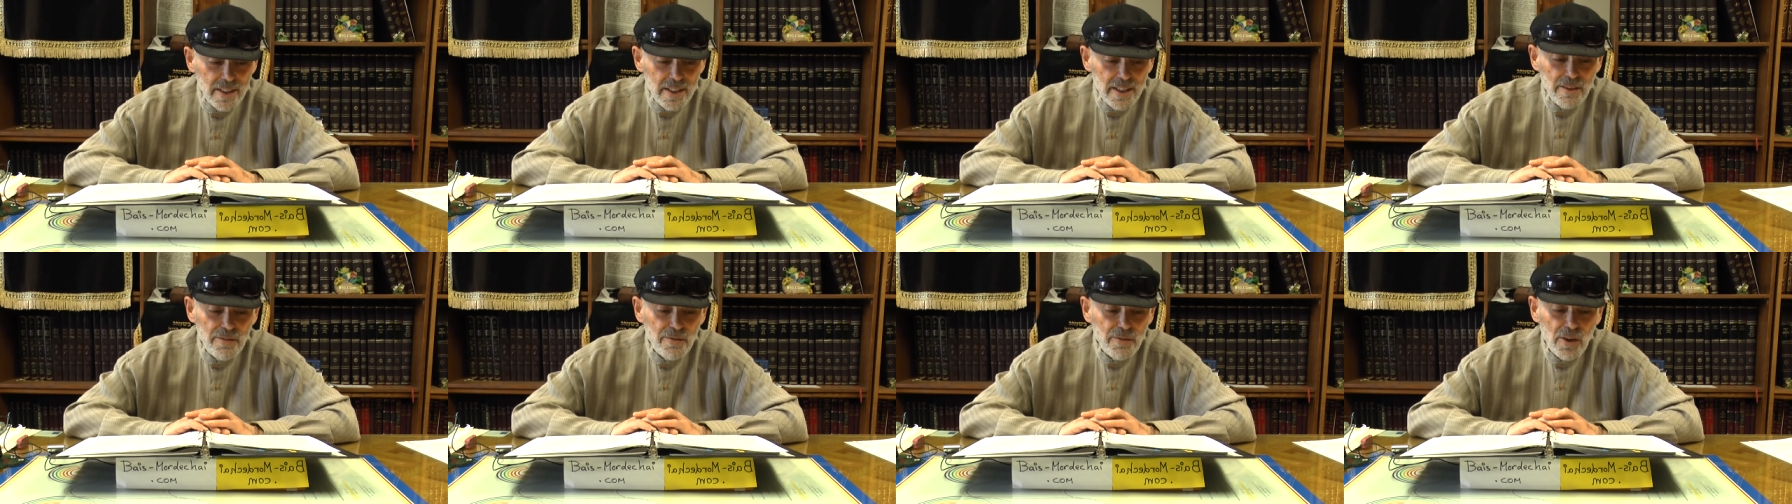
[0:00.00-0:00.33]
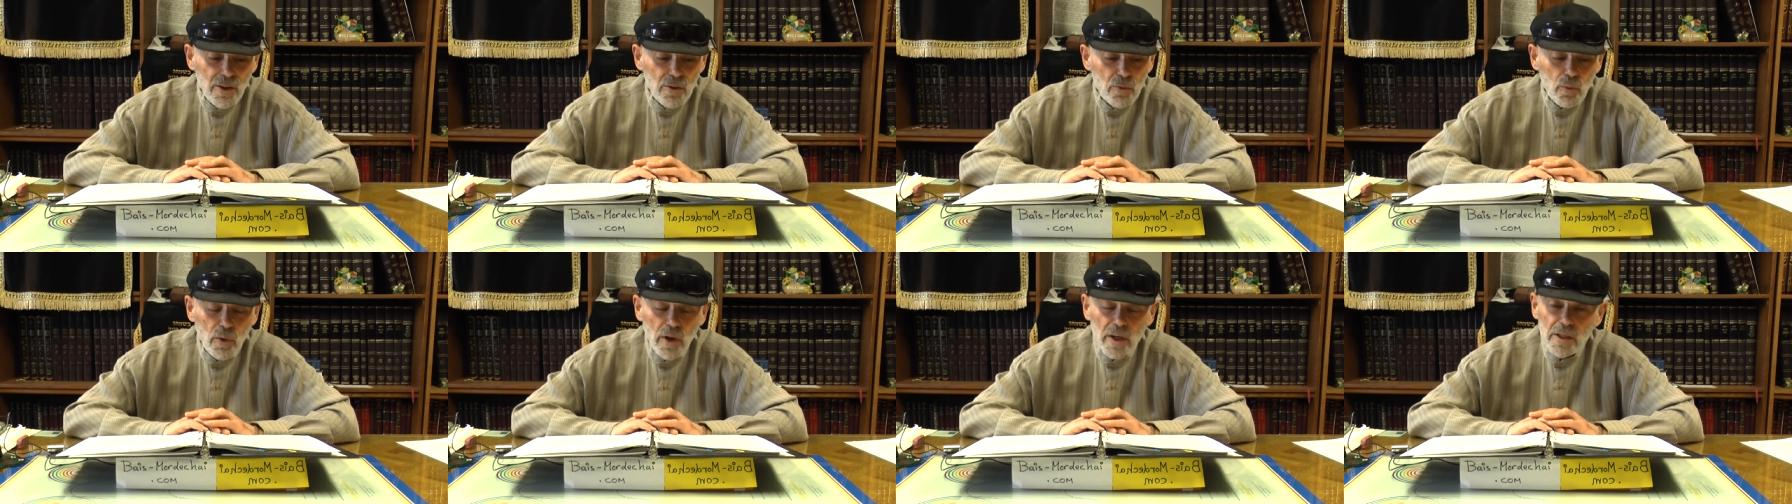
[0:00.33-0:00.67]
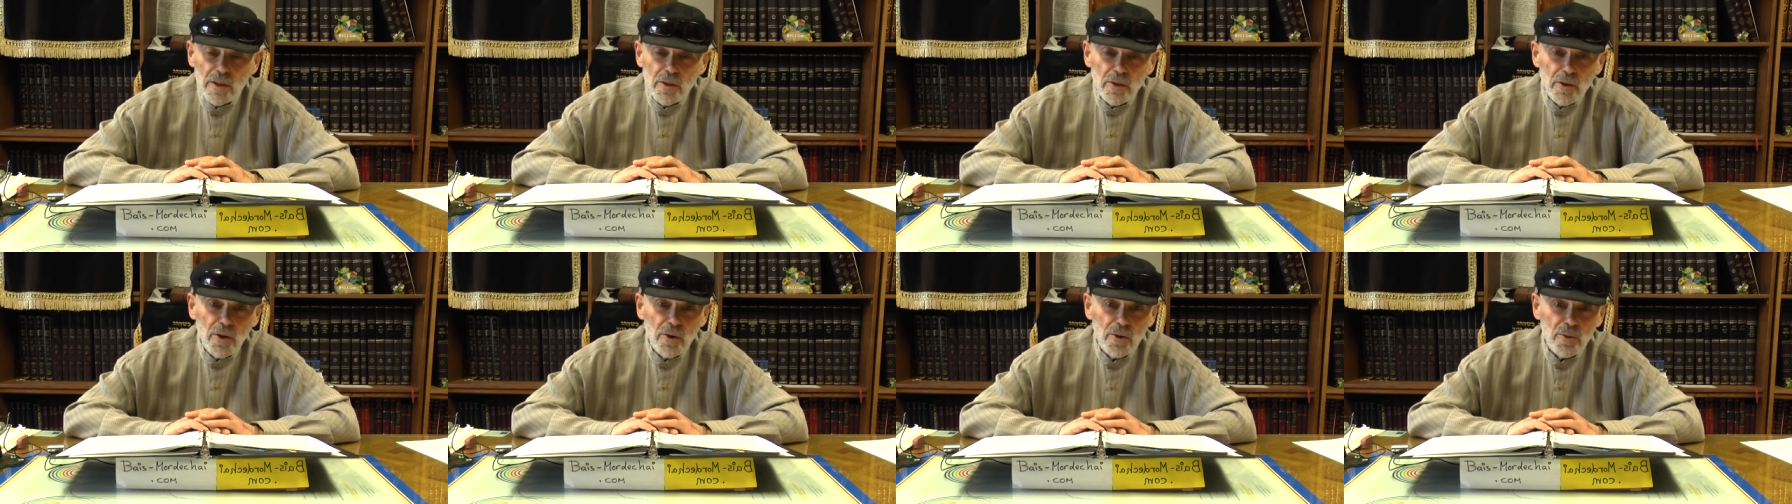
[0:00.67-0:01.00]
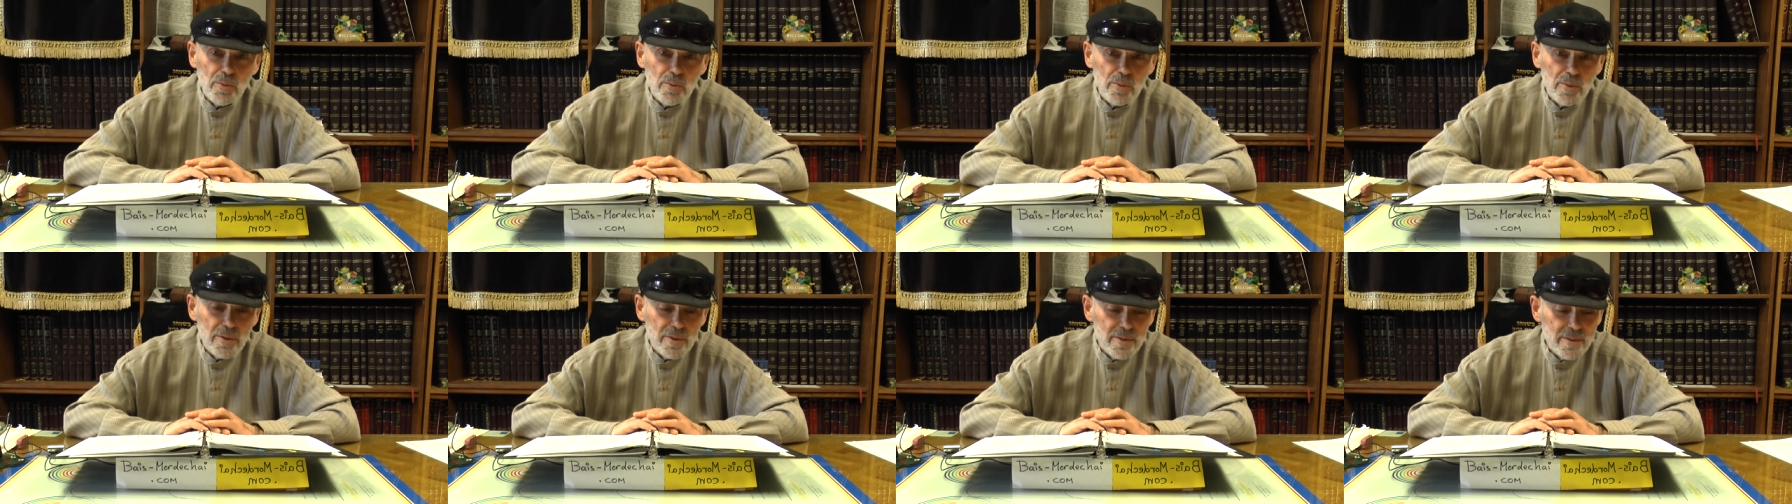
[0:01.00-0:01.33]
He felt right at
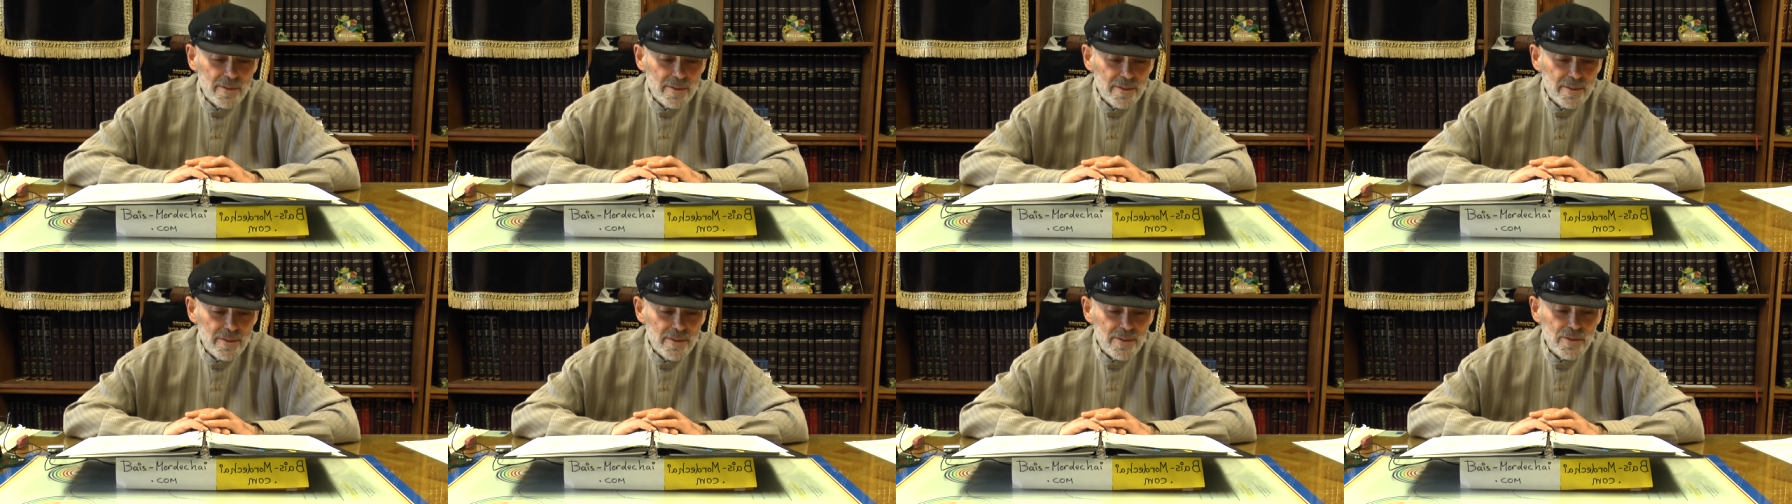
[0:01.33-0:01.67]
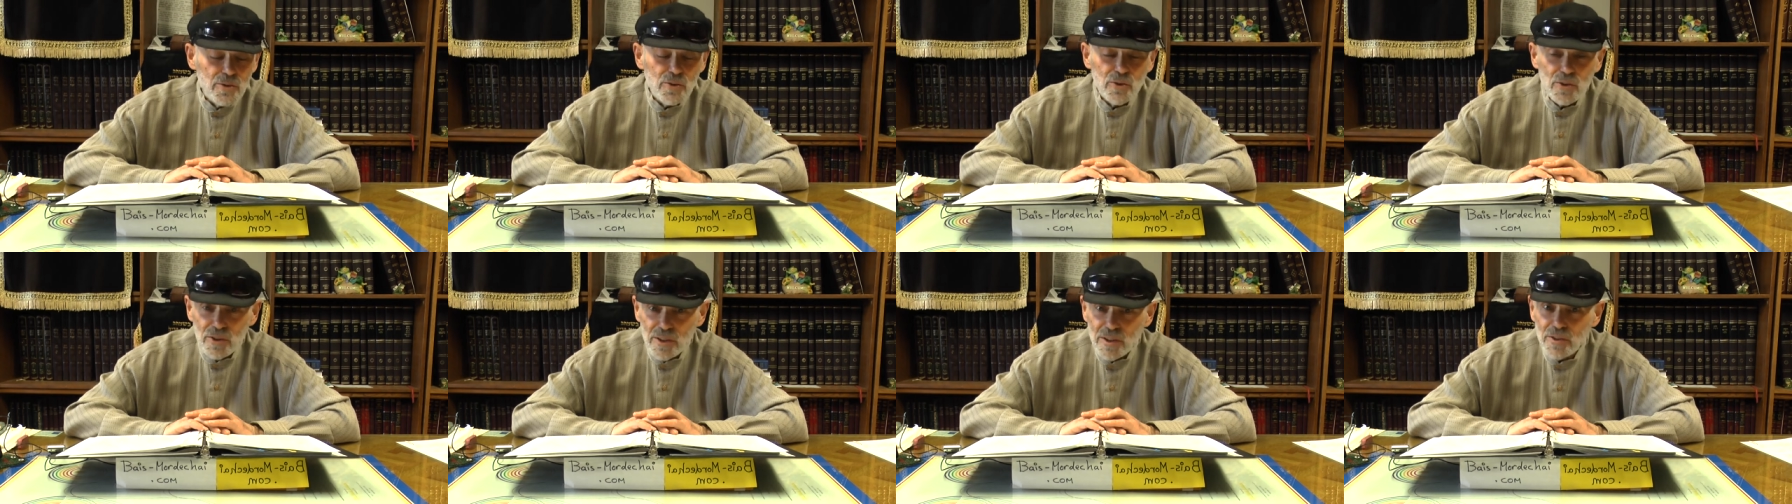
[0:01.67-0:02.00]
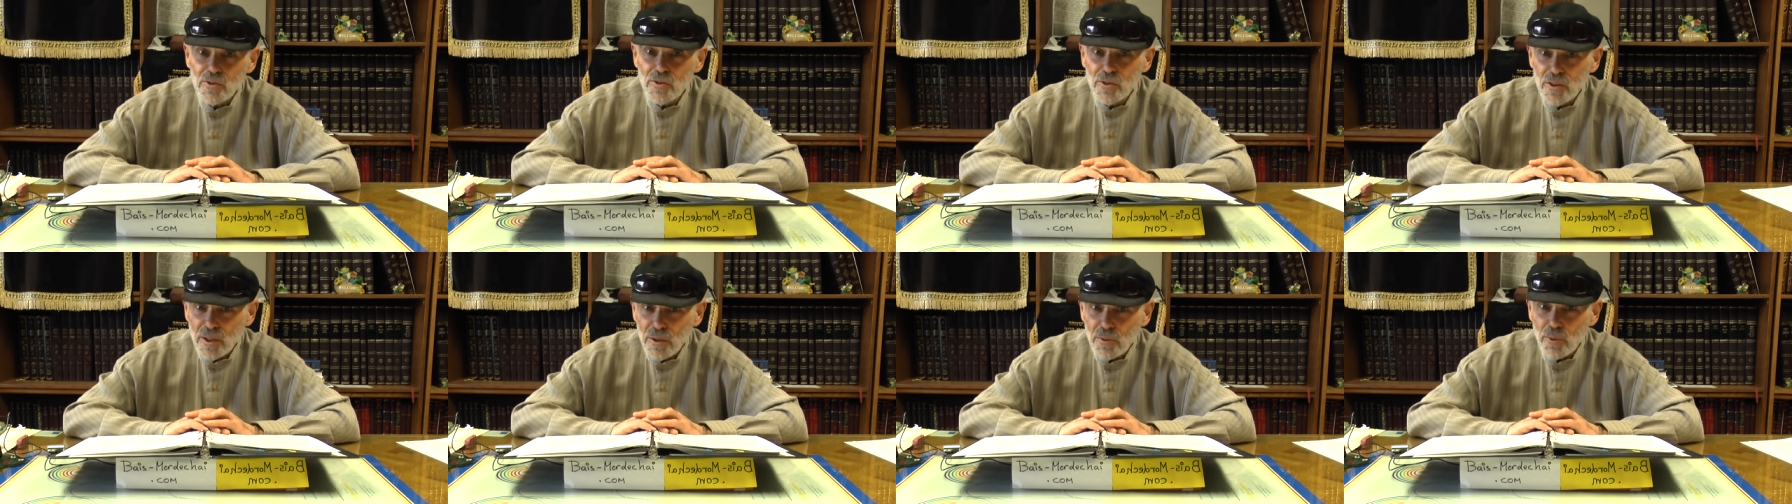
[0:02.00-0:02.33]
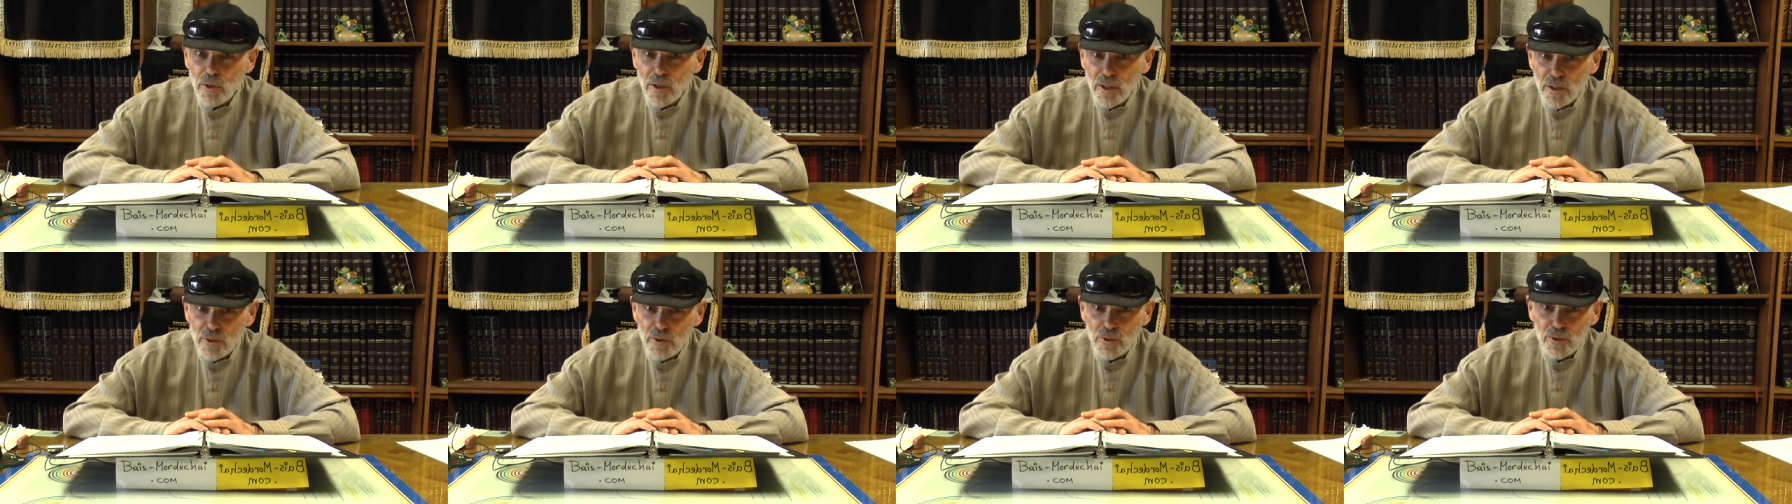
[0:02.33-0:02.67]
home, since he
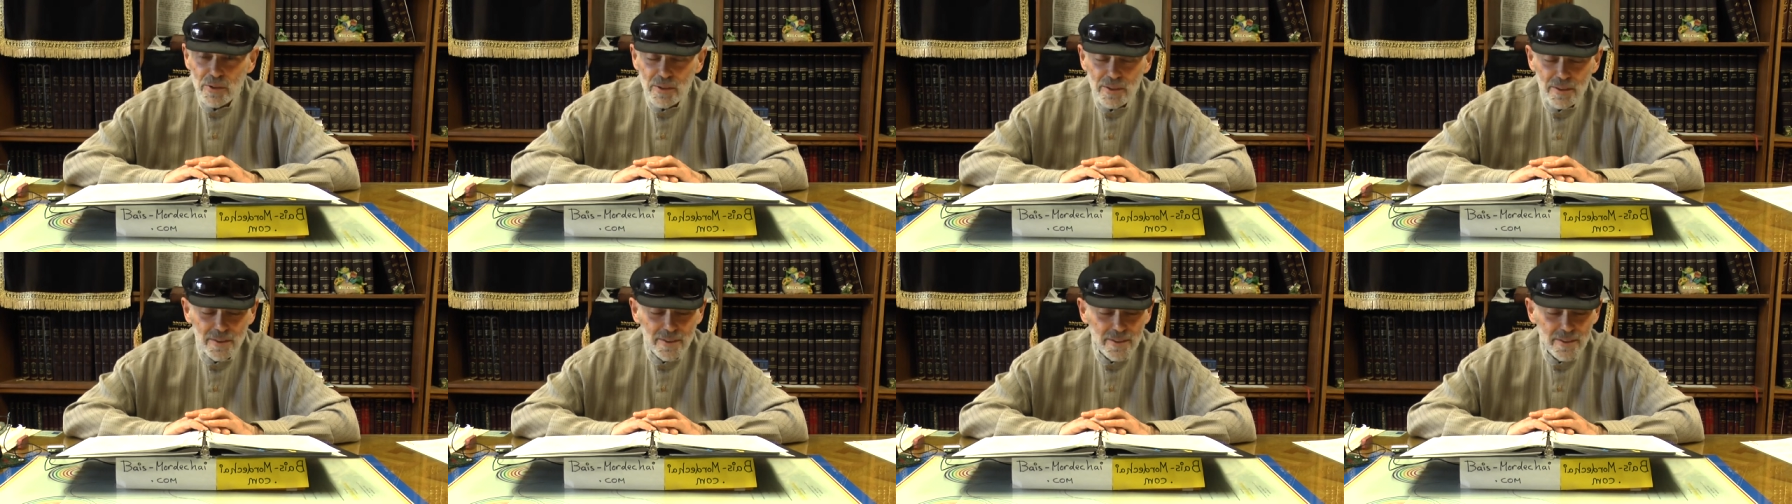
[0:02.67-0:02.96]
was.